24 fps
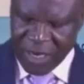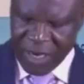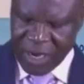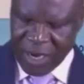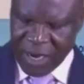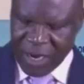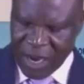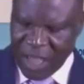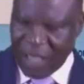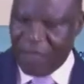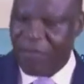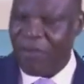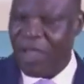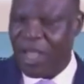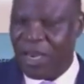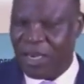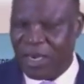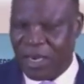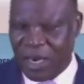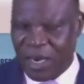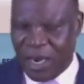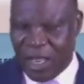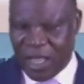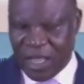
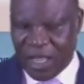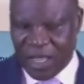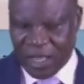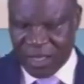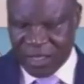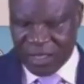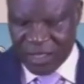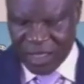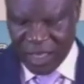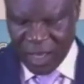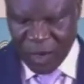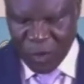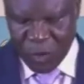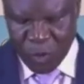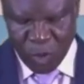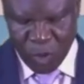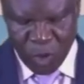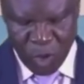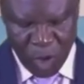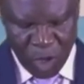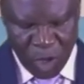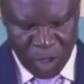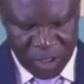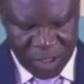Nevertheless, he
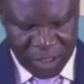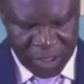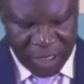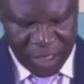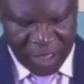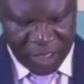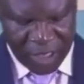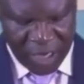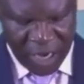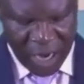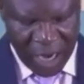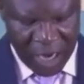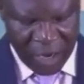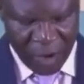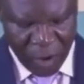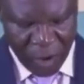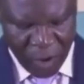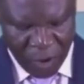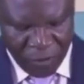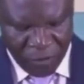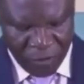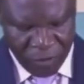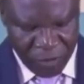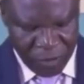would not drink
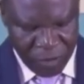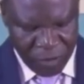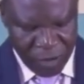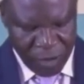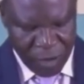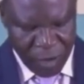thereof,